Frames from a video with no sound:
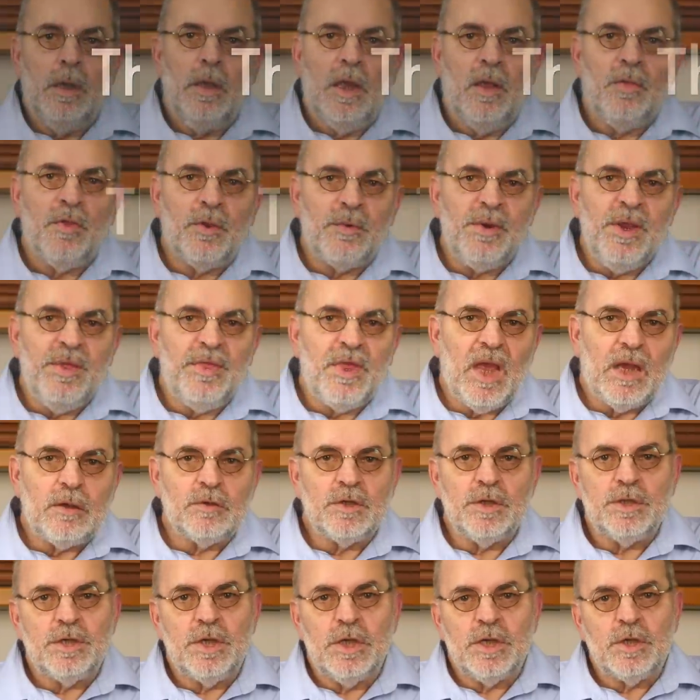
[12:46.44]
At three
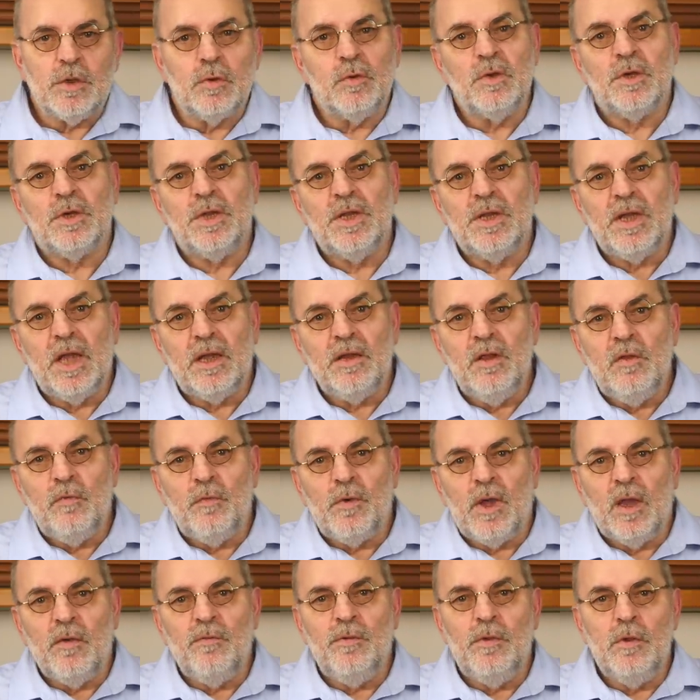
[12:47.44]
thousand six hundred
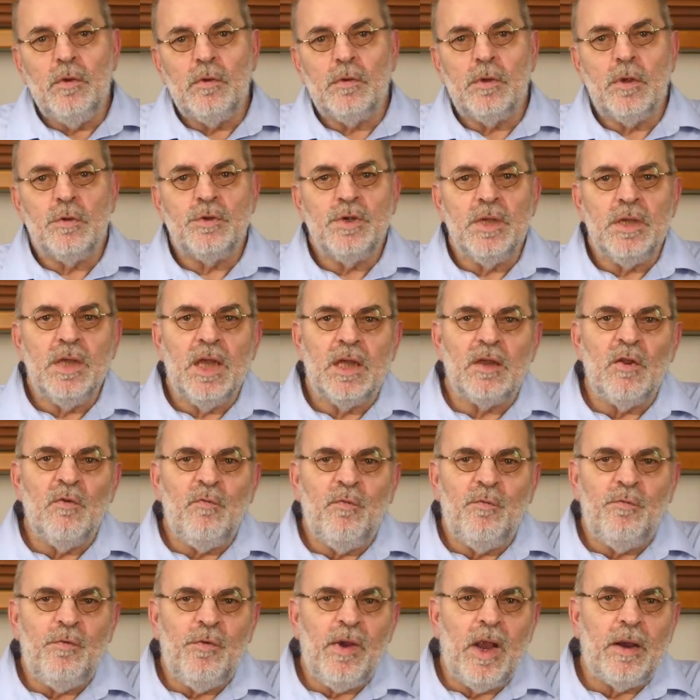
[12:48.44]
ninety-five euros you get a
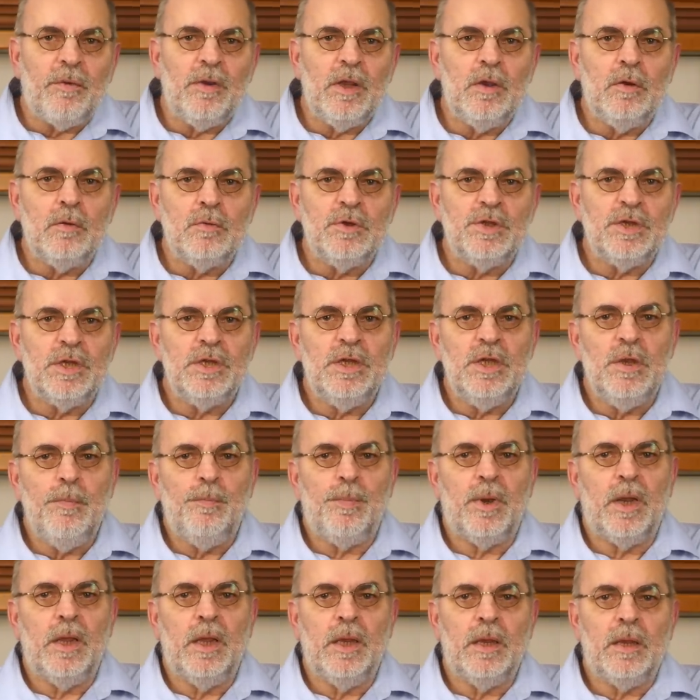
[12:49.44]
very good C D
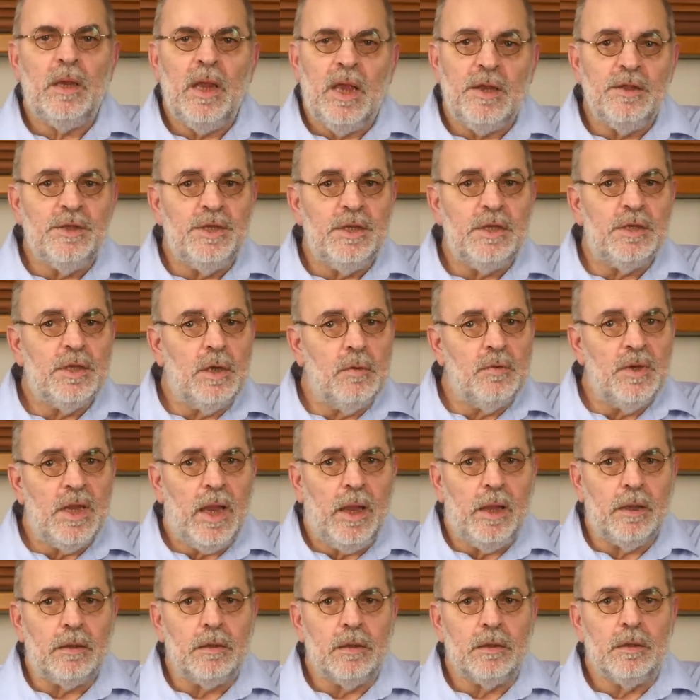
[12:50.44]
player and ditto D
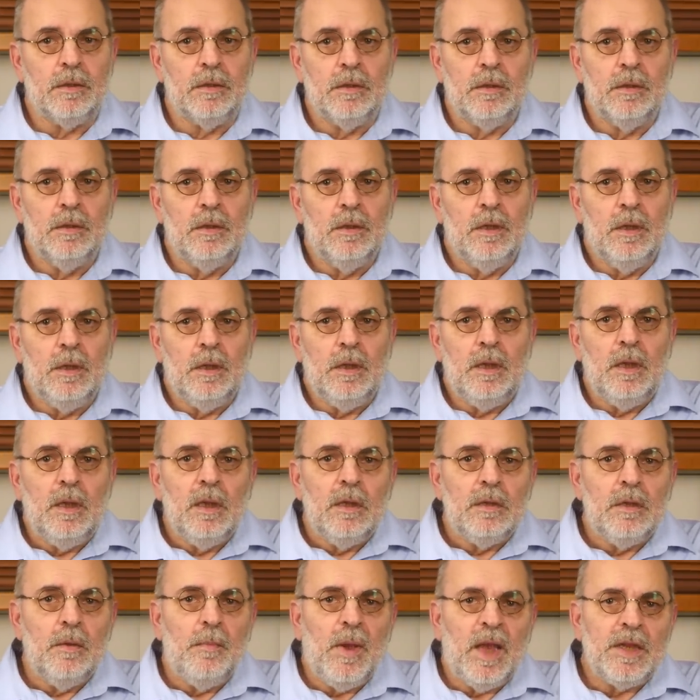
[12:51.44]
A C.
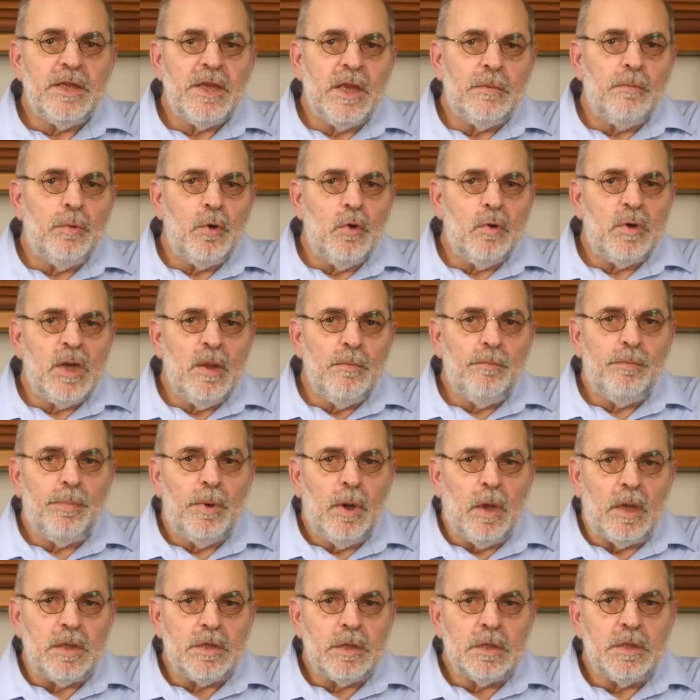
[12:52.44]
The Mytek Brooklyn
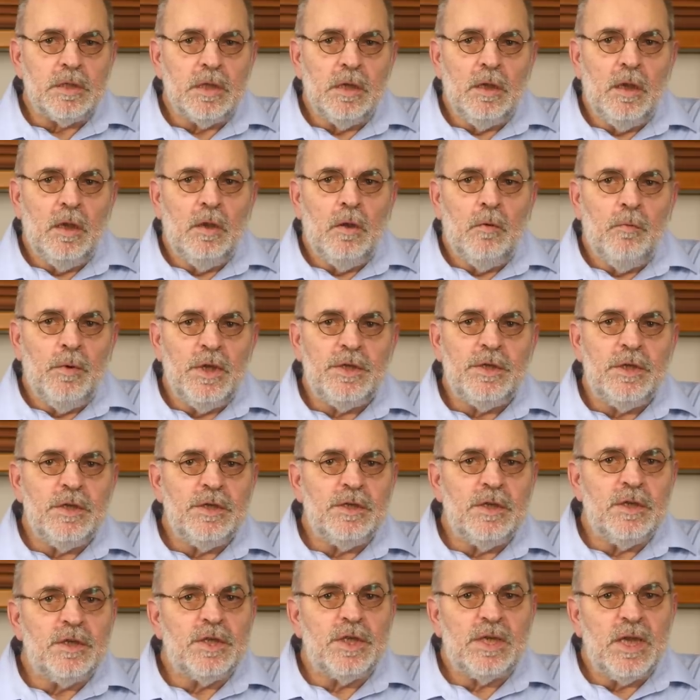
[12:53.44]
Plus, which is
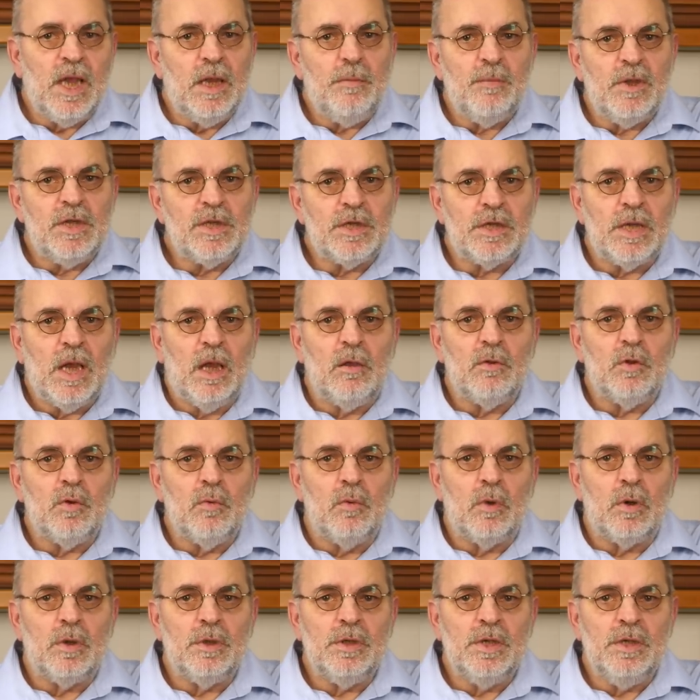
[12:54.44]
the same in sound
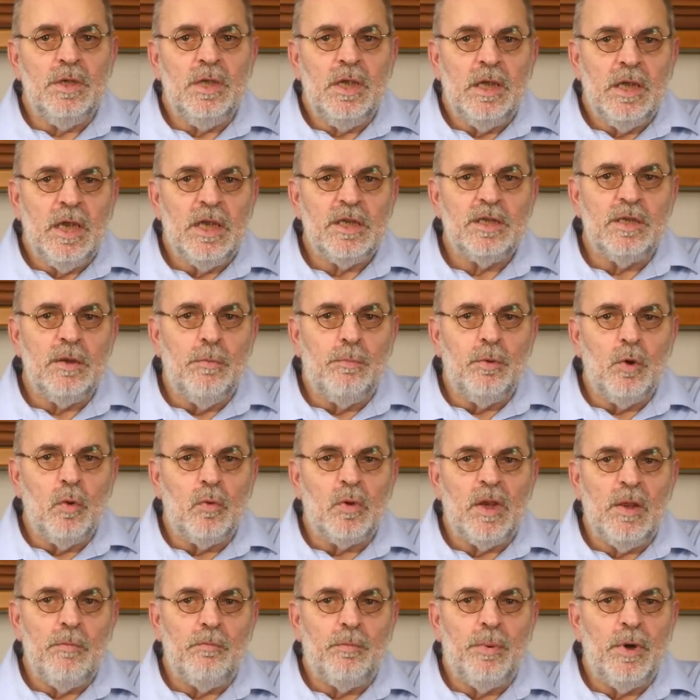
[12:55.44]
quality as the
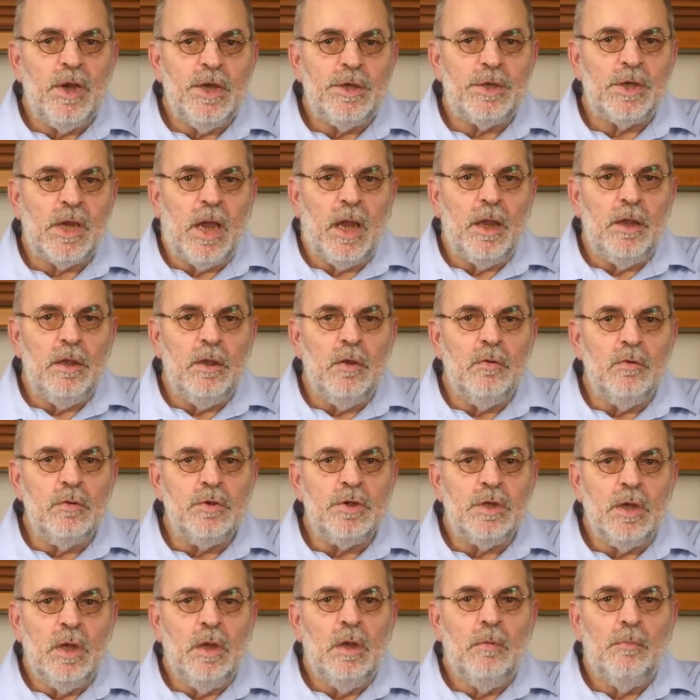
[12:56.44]
Brooklyn Bridge I
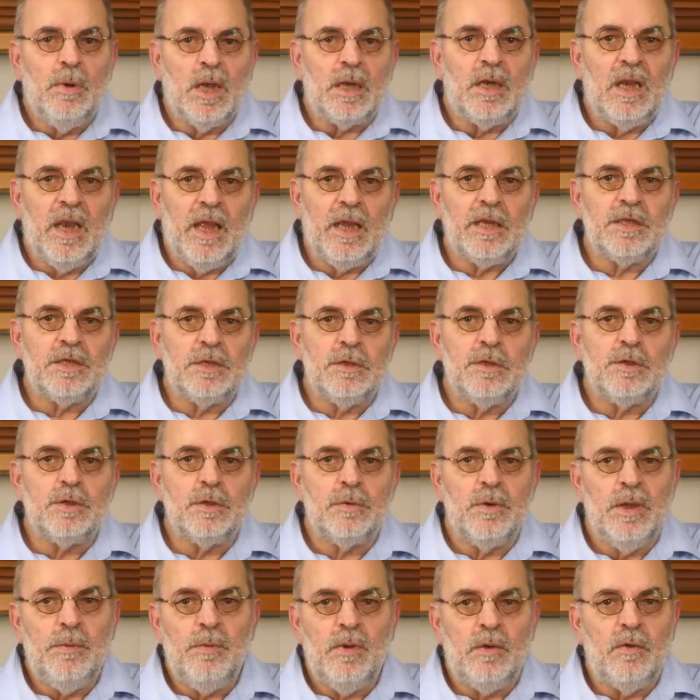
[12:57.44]
use but lacks the
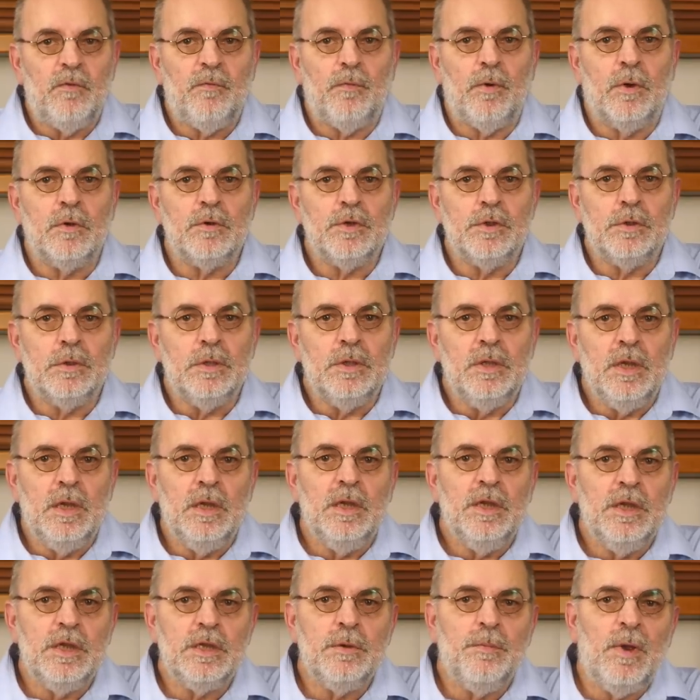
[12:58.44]
streaming function,
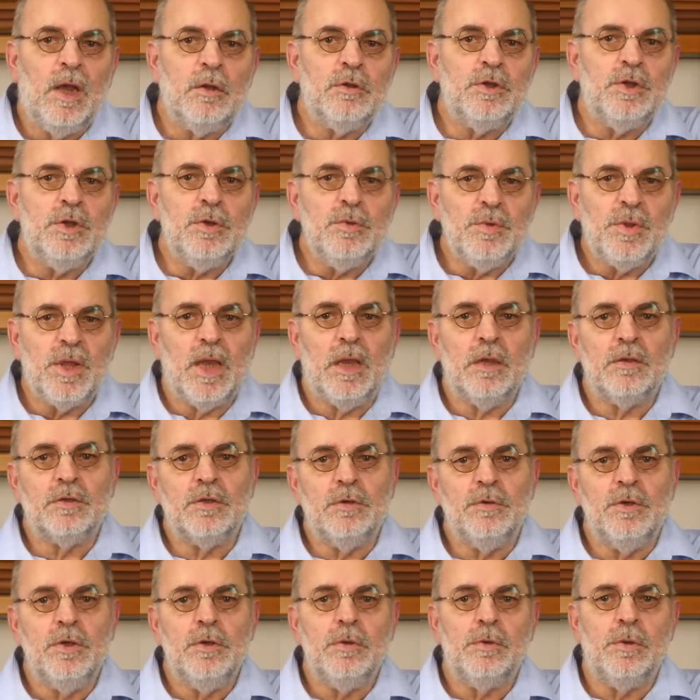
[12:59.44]
is about two
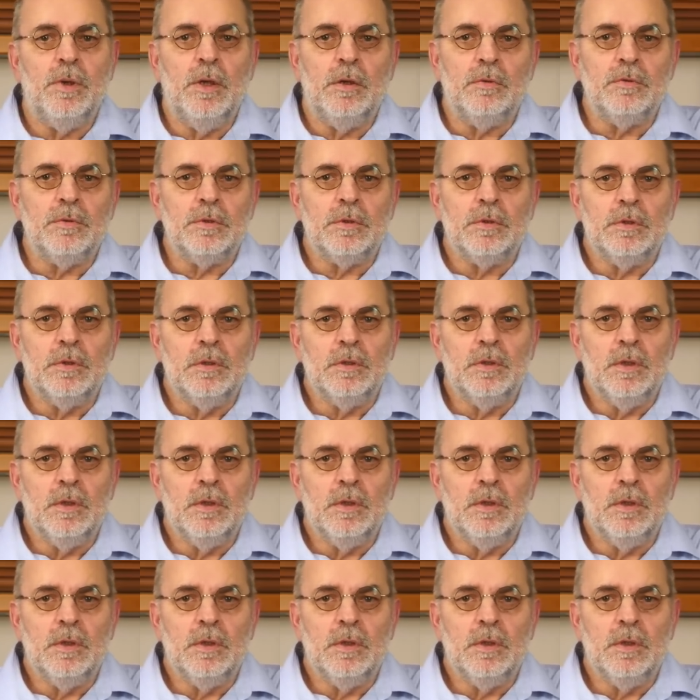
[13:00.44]
thousand euros.